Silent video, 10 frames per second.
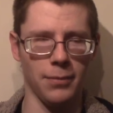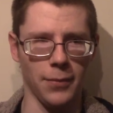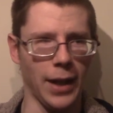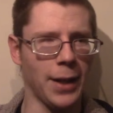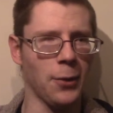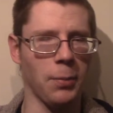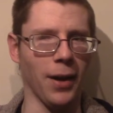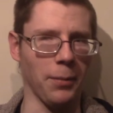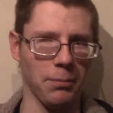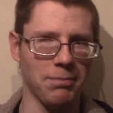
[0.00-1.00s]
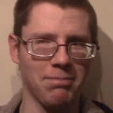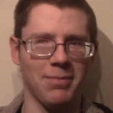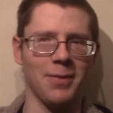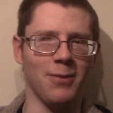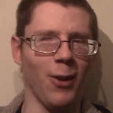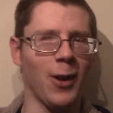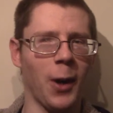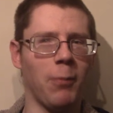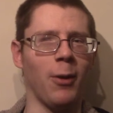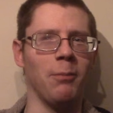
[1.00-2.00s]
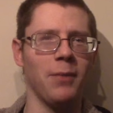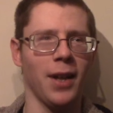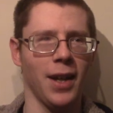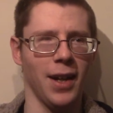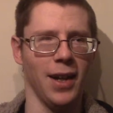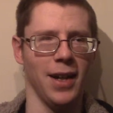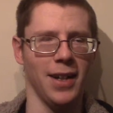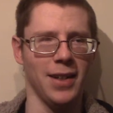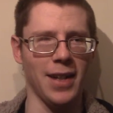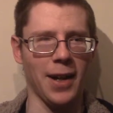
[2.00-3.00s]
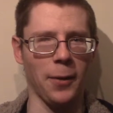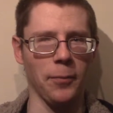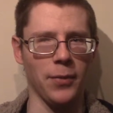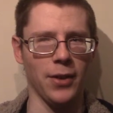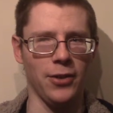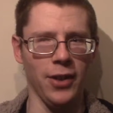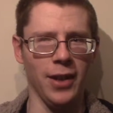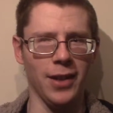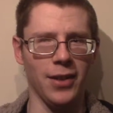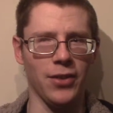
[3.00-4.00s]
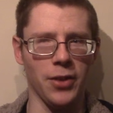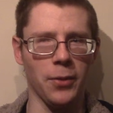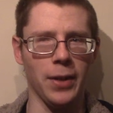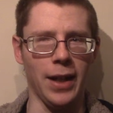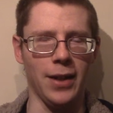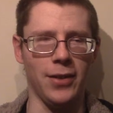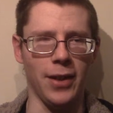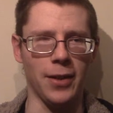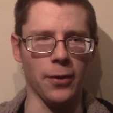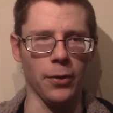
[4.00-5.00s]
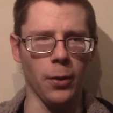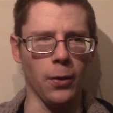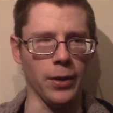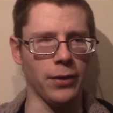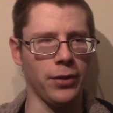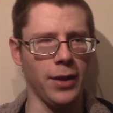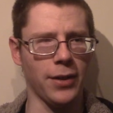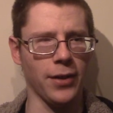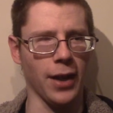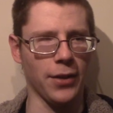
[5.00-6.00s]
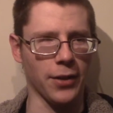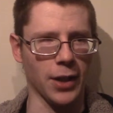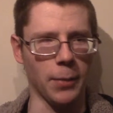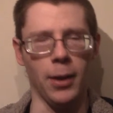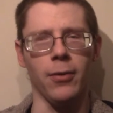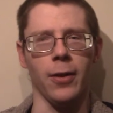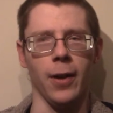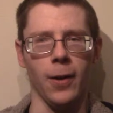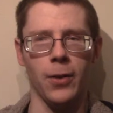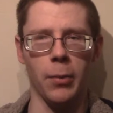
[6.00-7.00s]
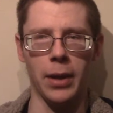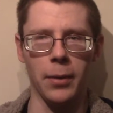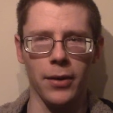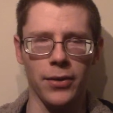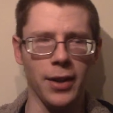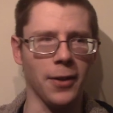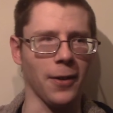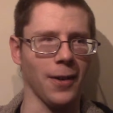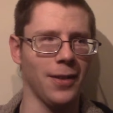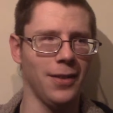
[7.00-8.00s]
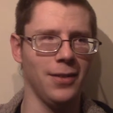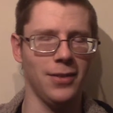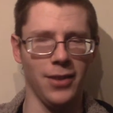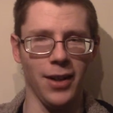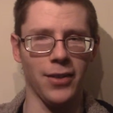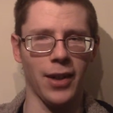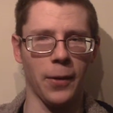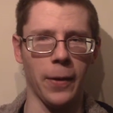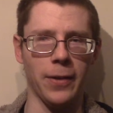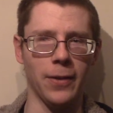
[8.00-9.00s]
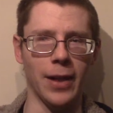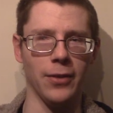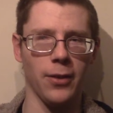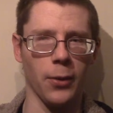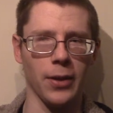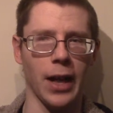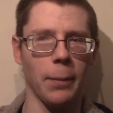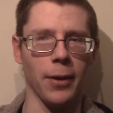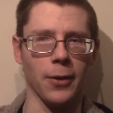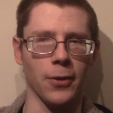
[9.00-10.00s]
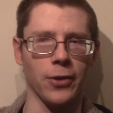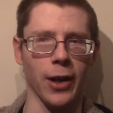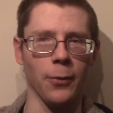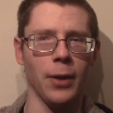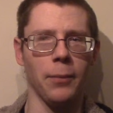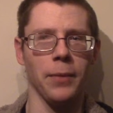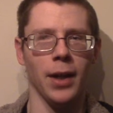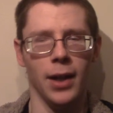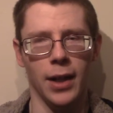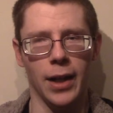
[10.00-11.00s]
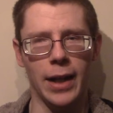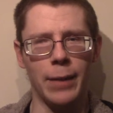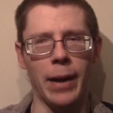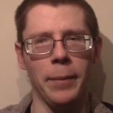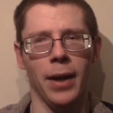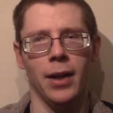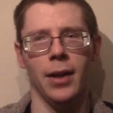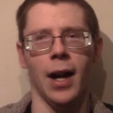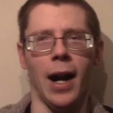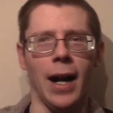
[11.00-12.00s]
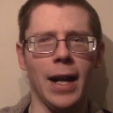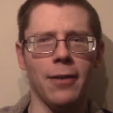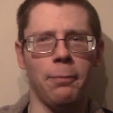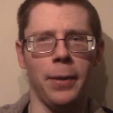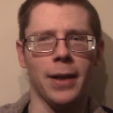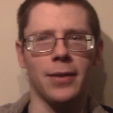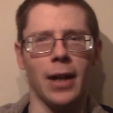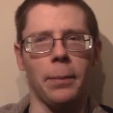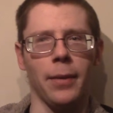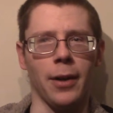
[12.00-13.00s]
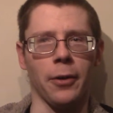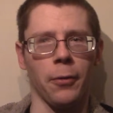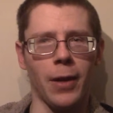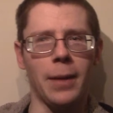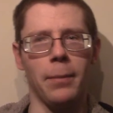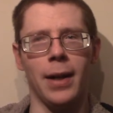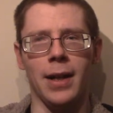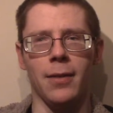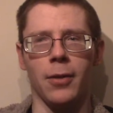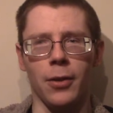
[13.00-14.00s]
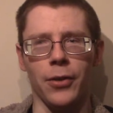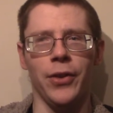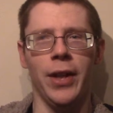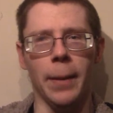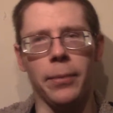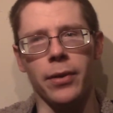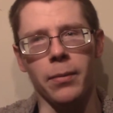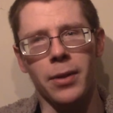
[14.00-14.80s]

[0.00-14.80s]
Thank you, Spud. Very helpful. Now, she is nearly 18 years old. If she decides to come over here, you'll be able to see her. She is not going to do that. She's going to hop on her chair. Well, anyway, I have picked up a great many little tips,